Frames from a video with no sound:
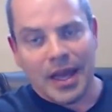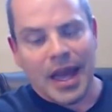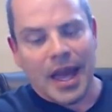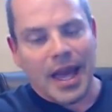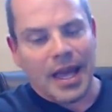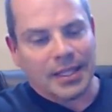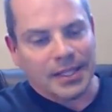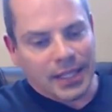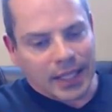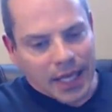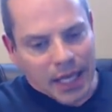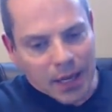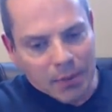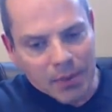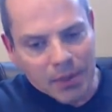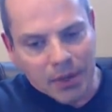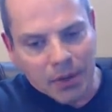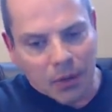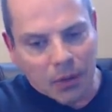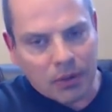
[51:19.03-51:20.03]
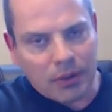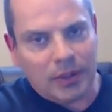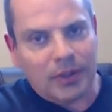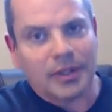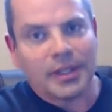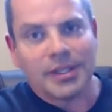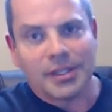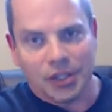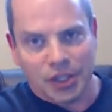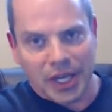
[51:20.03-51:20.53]
As I got a bit older,
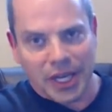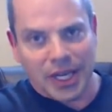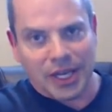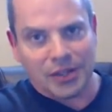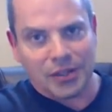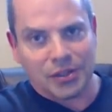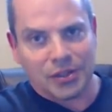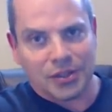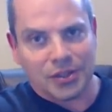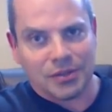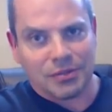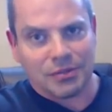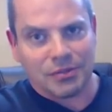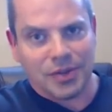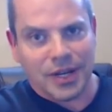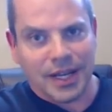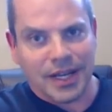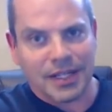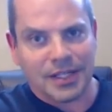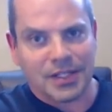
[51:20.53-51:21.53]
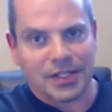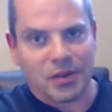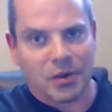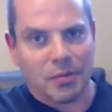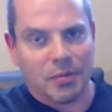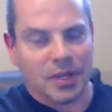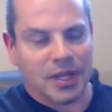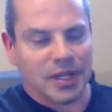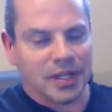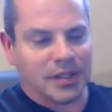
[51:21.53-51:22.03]
it changed, right? So I
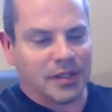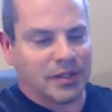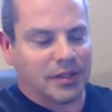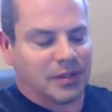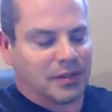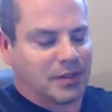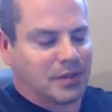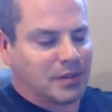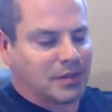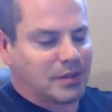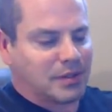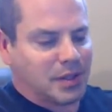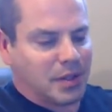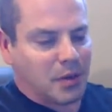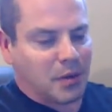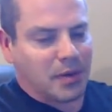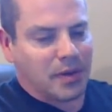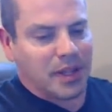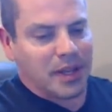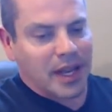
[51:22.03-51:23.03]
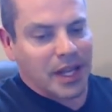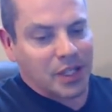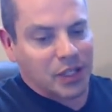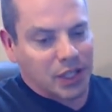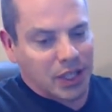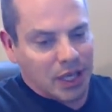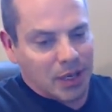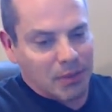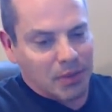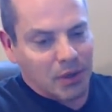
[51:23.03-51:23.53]
mean, uh, you know, and then as you
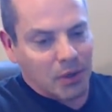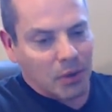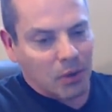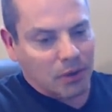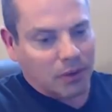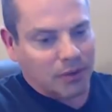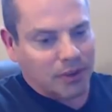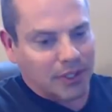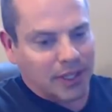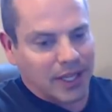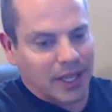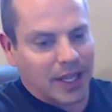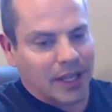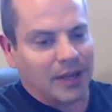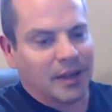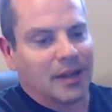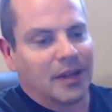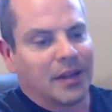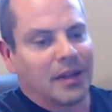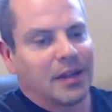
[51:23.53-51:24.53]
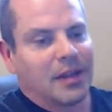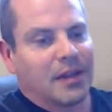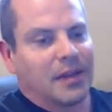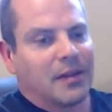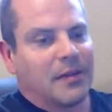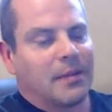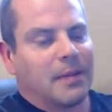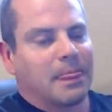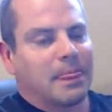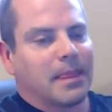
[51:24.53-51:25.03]
get a bit older again,
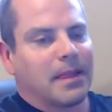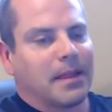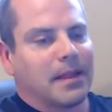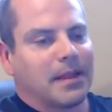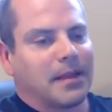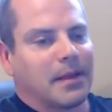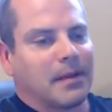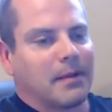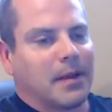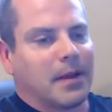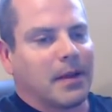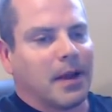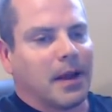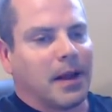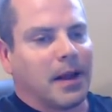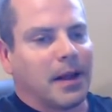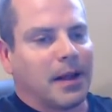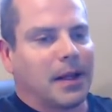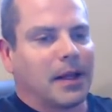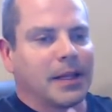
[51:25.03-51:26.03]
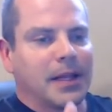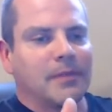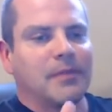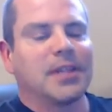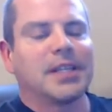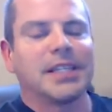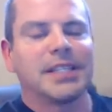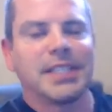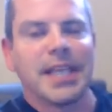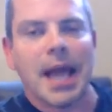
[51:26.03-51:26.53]
like I'll give you
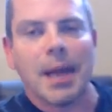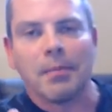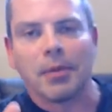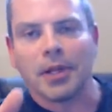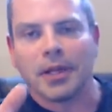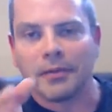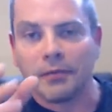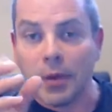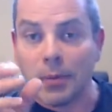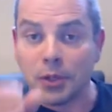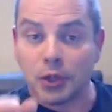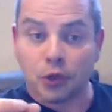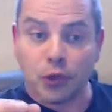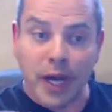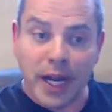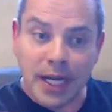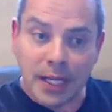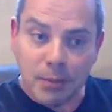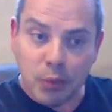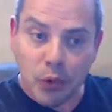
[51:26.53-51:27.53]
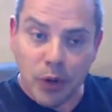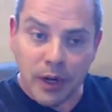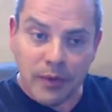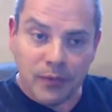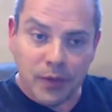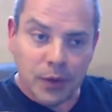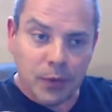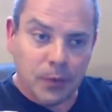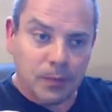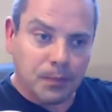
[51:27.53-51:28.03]
an example. Like from a training point of
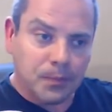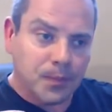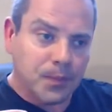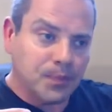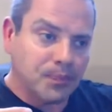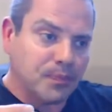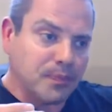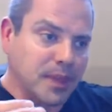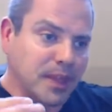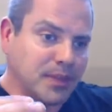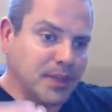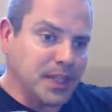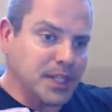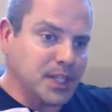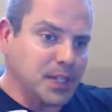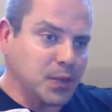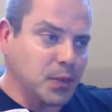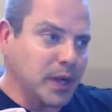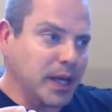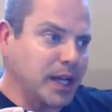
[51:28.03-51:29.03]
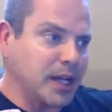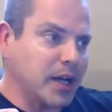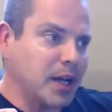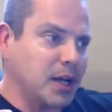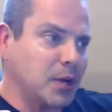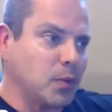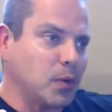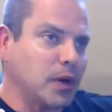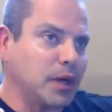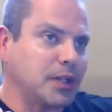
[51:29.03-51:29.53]
view, this is the way it kind
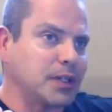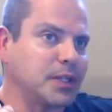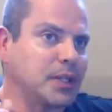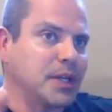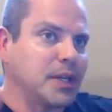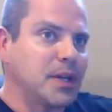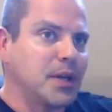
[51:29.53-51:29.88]
of worked.